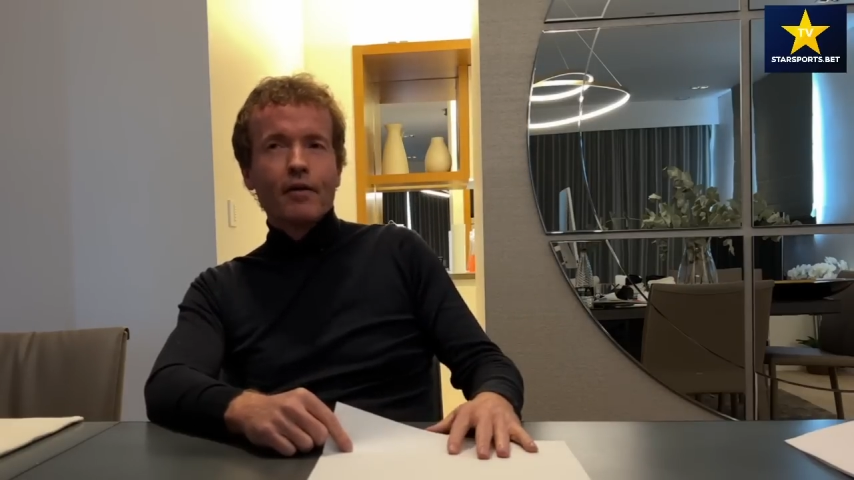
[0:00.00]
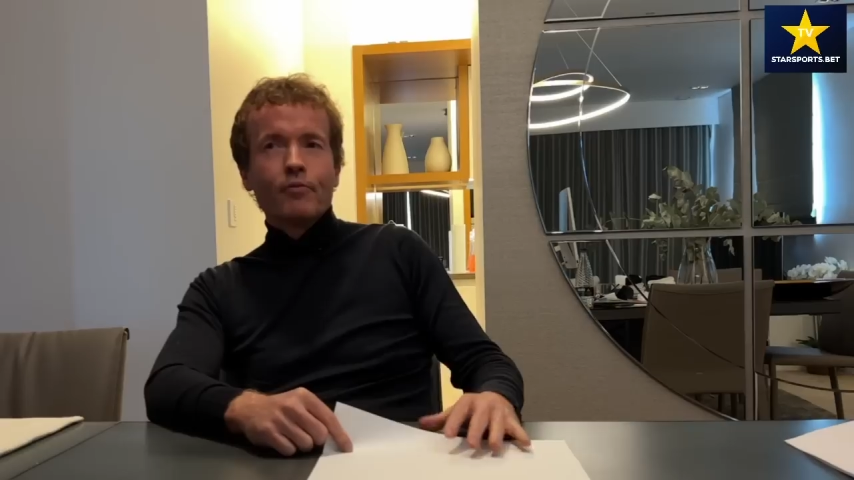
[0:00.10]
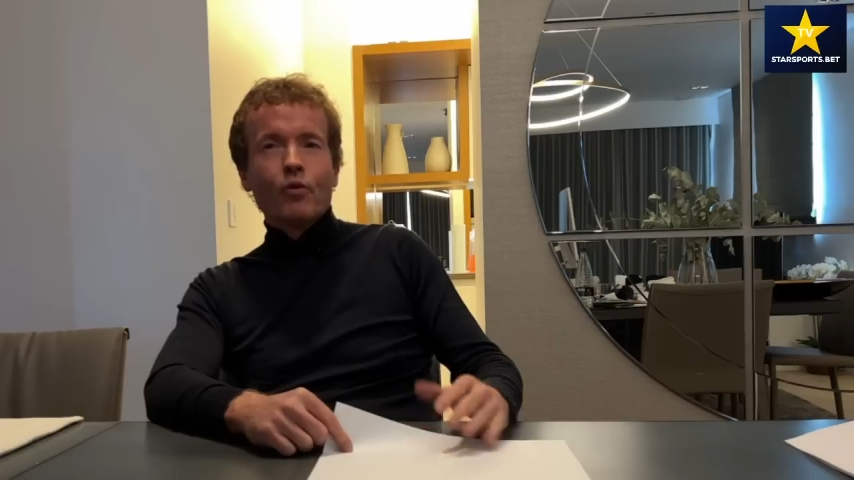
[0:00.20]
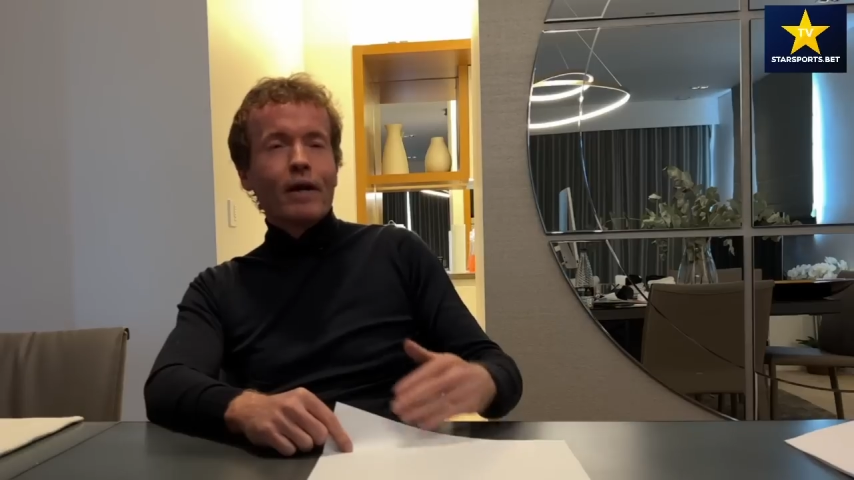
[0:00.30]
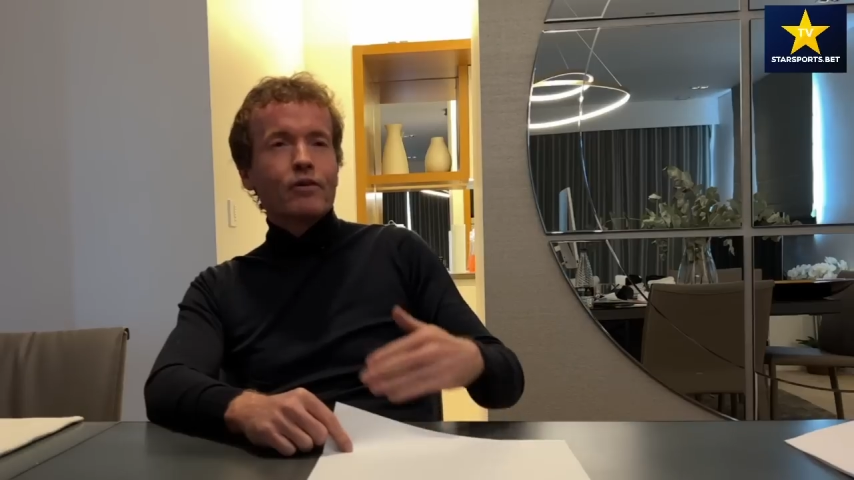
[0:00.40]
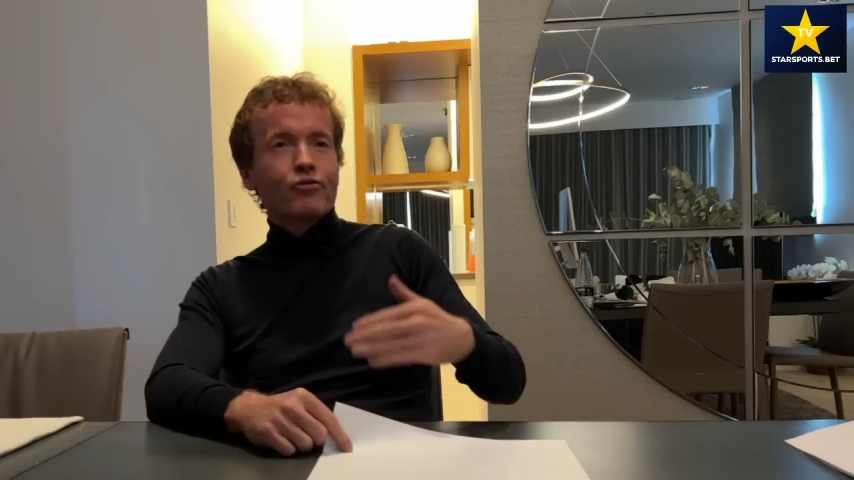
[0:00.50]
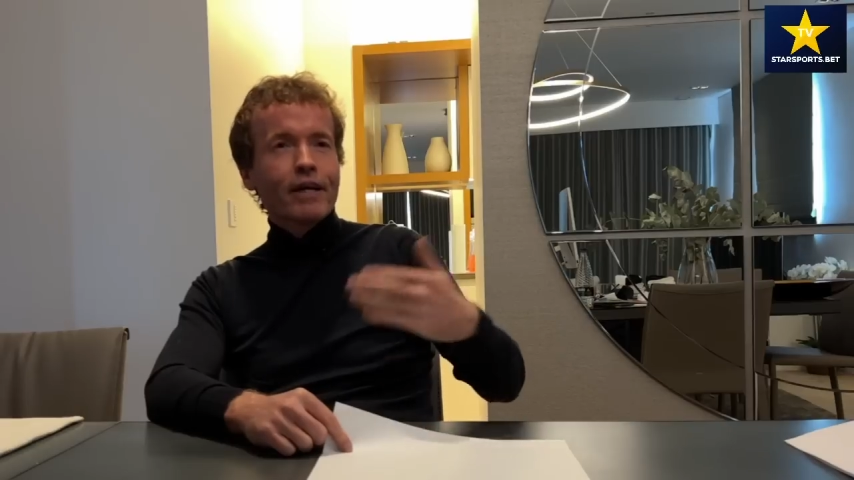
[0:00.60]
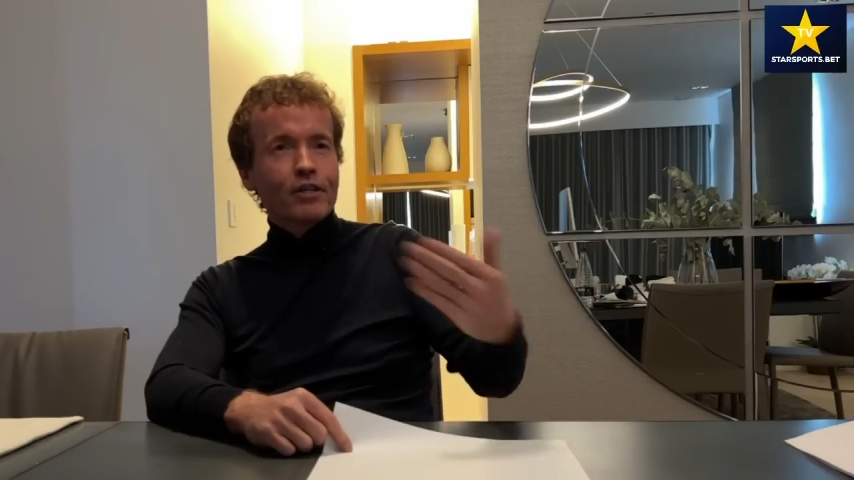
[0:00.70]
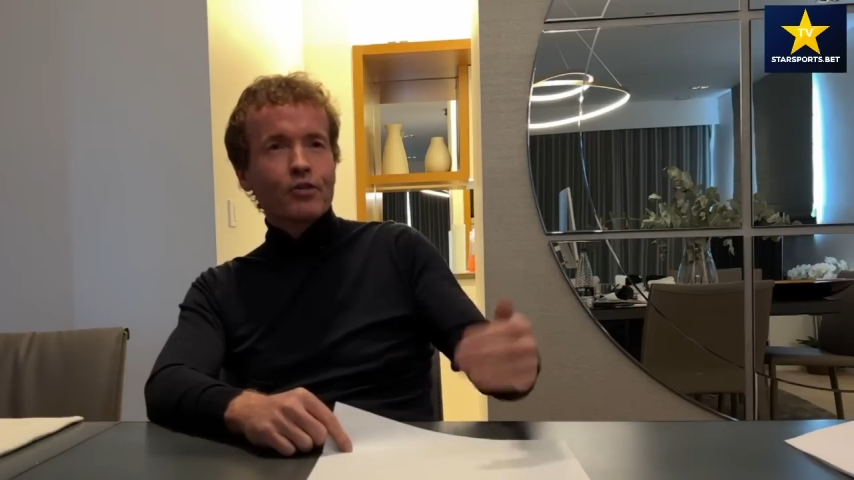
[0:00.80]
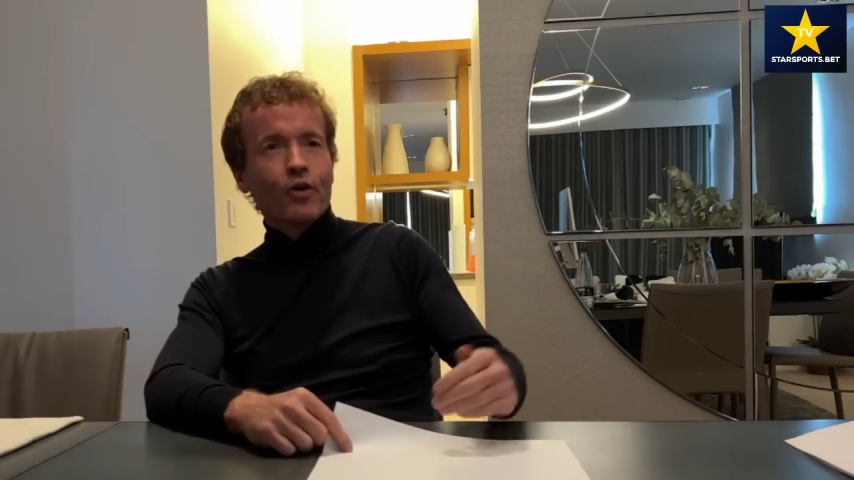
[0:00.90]
Well, when
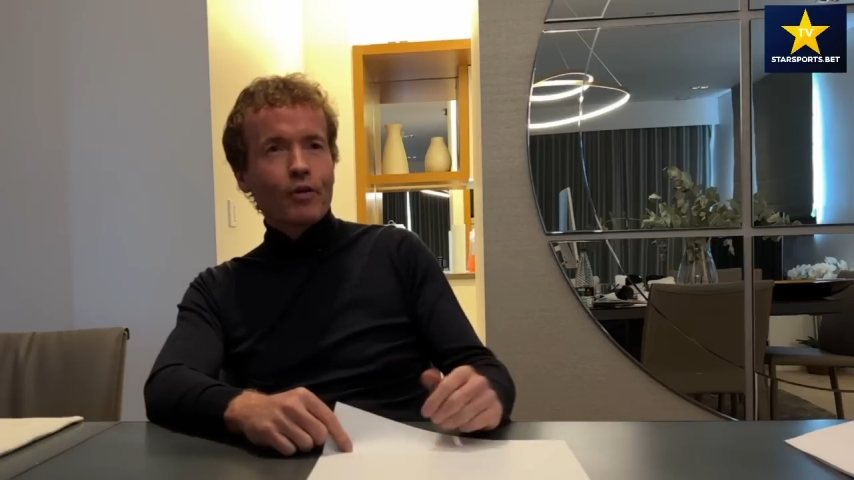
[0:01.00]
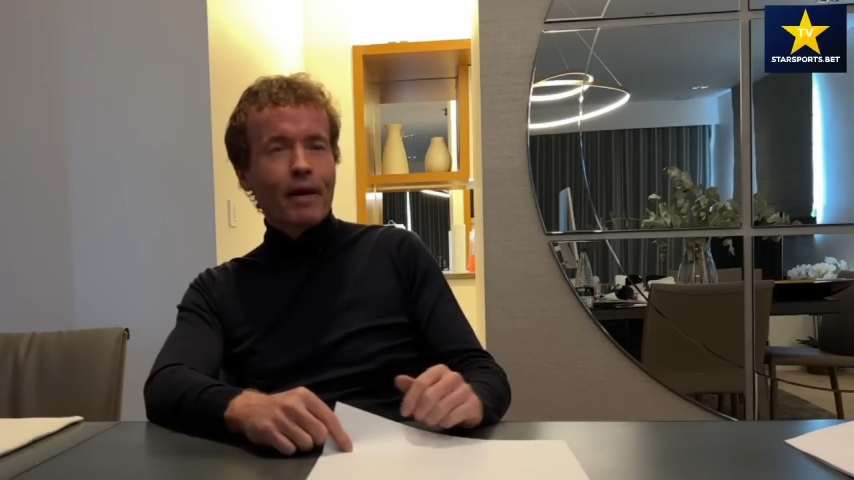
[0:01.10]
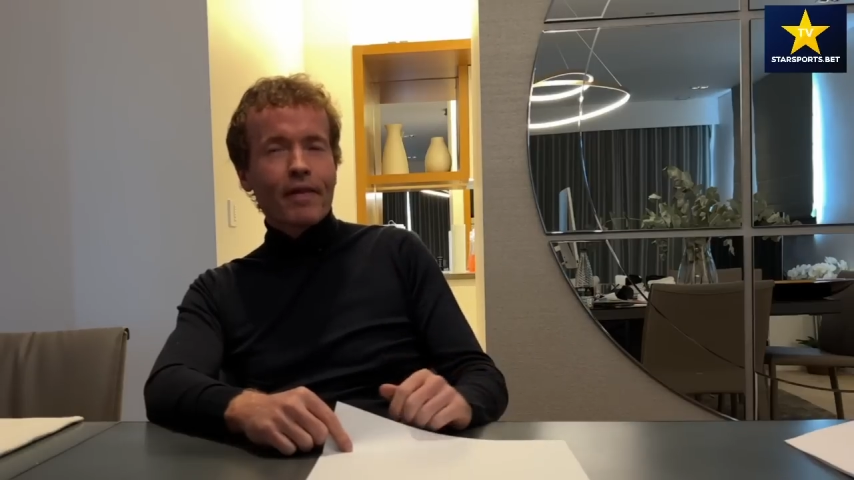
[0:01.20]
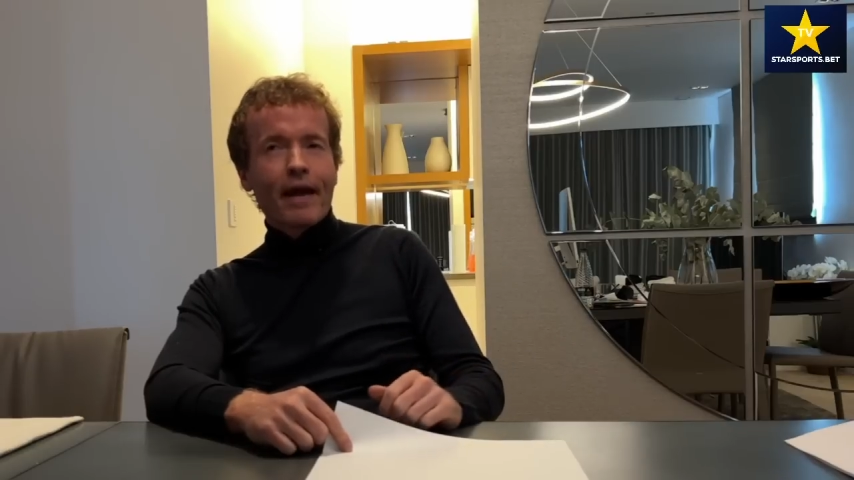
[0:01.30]
trainers talk about the